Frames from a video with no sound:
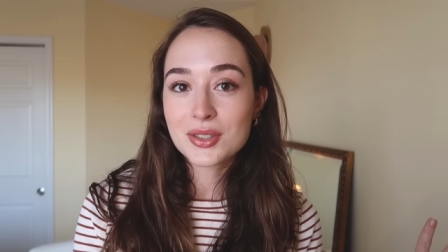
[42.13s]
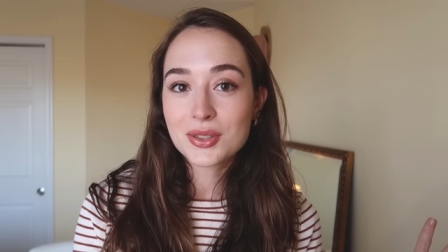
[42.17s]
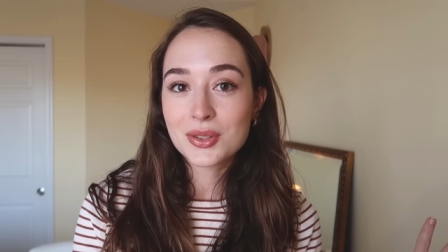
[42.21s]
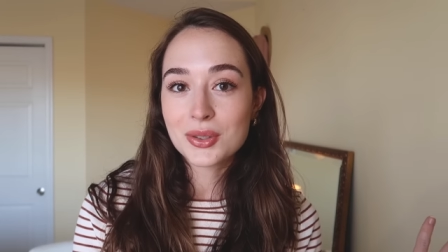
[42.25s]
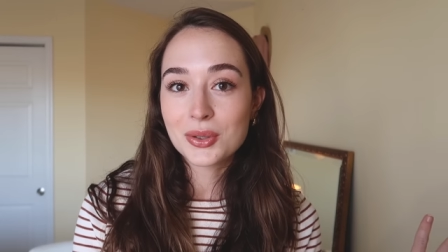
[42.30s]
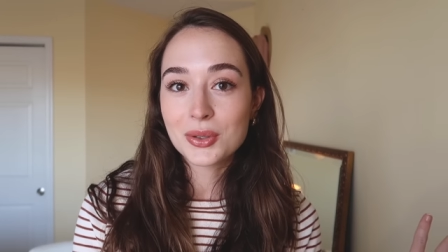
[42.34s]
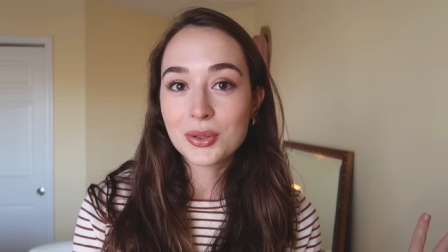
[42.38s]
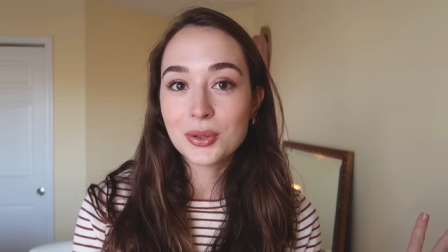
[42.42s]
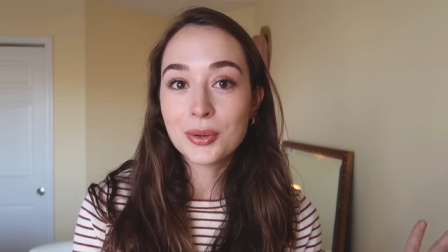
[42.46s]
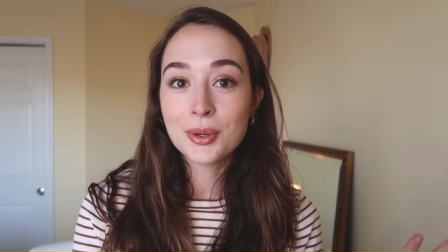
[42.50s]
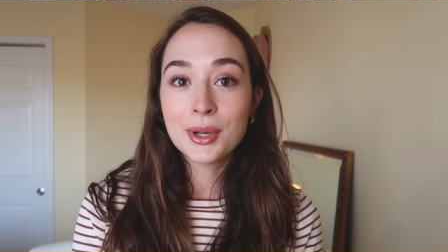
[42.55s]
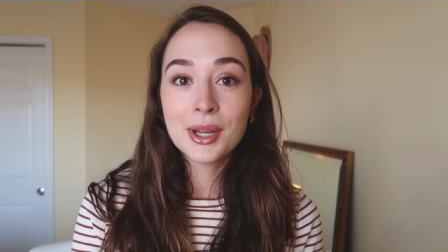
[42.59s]

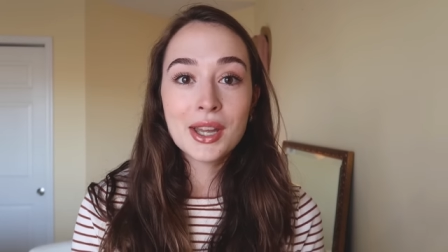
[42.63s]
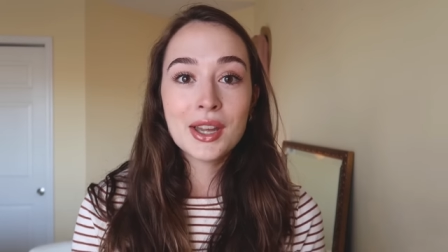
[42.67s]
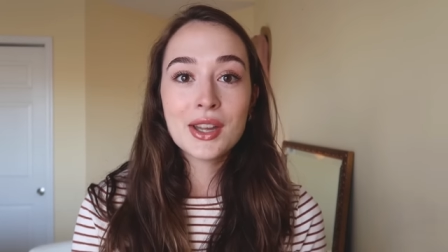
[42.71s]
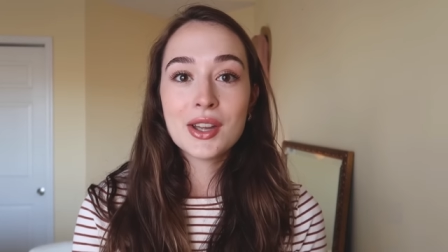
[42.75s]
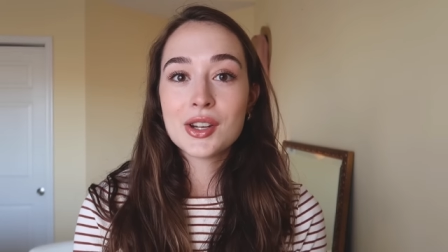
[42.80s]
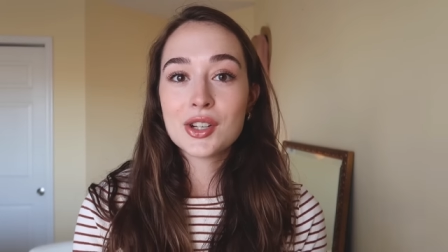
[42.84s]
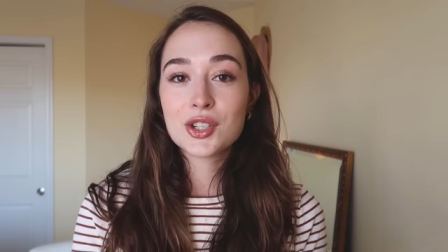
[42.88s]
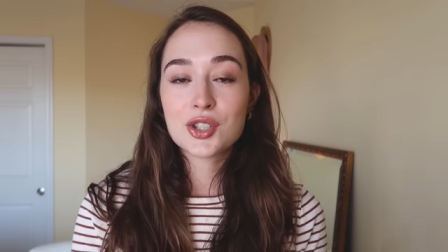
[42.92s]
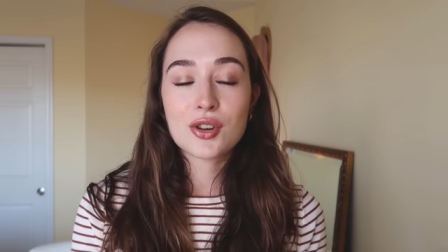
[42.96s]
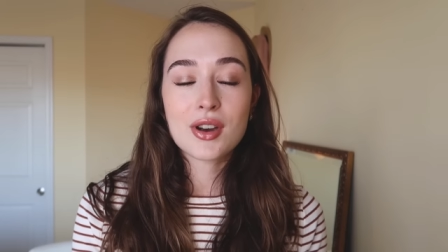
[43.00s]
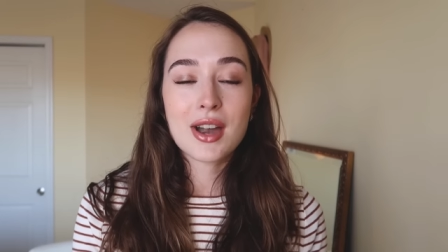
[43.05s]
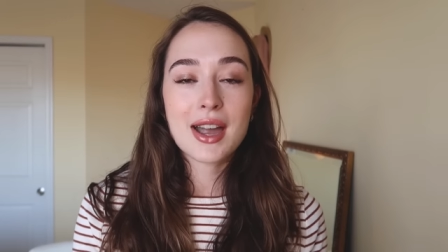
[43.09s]
to
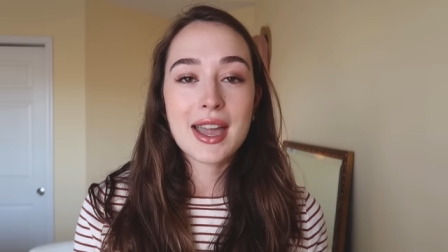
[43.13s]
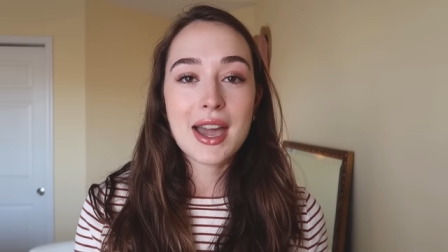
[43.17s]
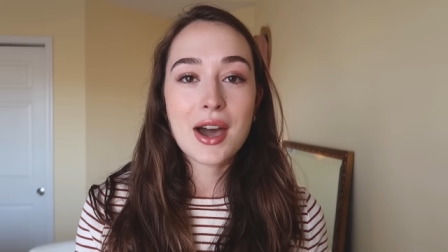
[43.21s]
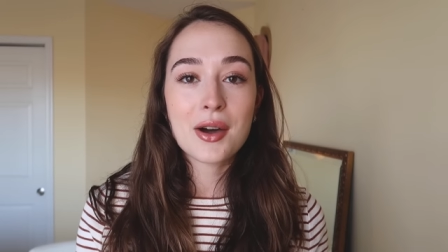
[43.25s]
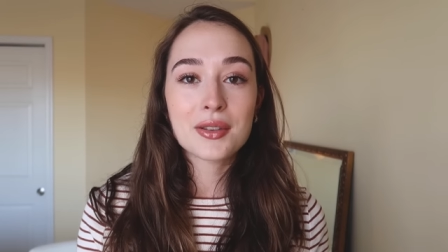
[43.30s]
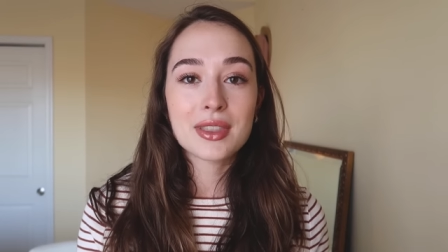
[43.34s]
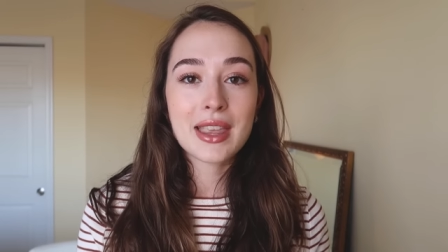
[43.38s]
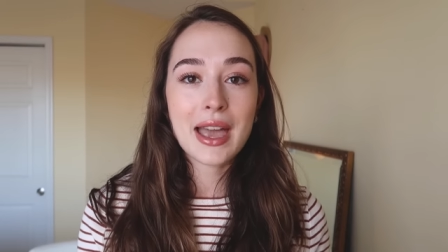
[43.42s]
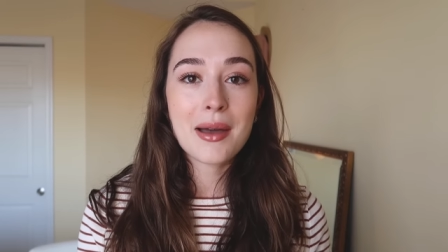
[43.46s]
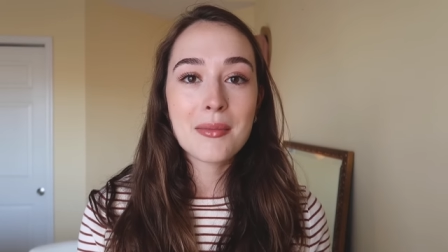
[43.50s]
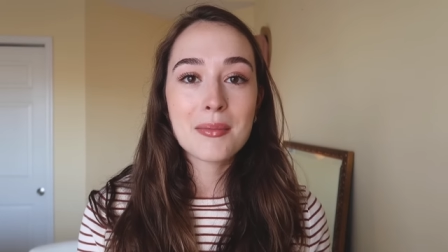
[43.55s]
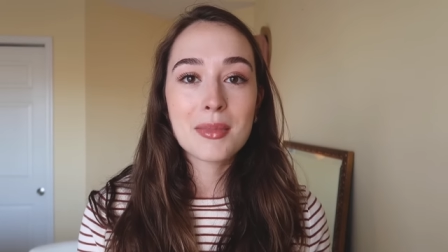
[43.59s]
try
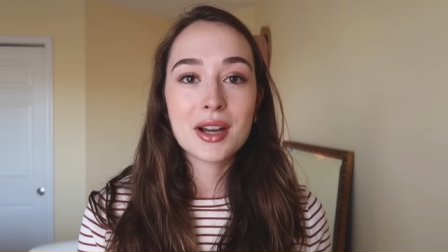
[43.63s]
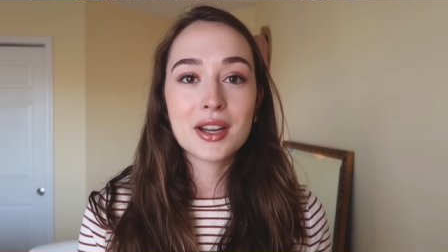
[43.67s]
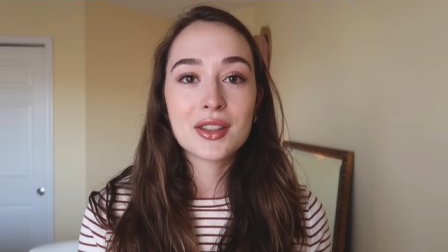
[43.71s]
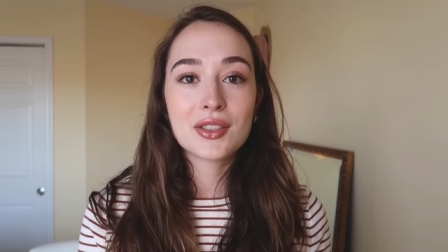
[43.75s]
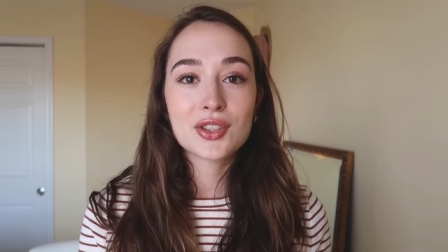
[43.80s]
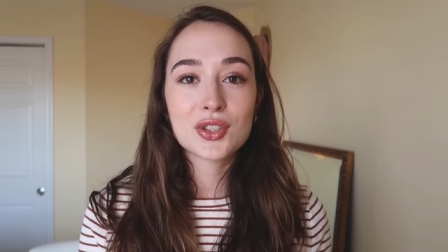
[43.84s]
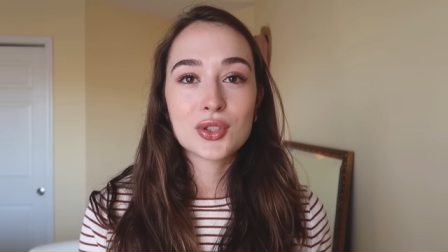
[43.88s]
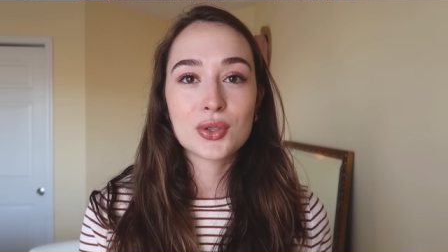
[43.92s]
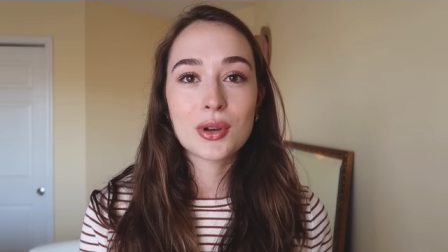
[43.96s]
out that month.